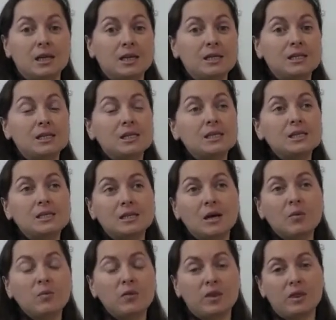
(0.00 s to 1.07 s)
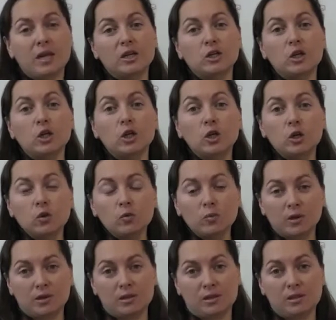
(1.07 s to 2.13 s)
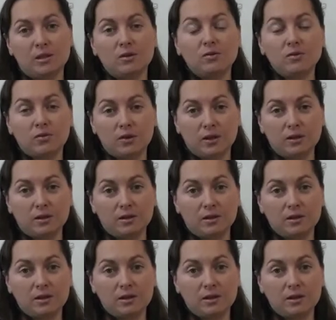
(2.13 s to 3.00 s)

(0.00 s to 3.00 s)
it is something that humans feel.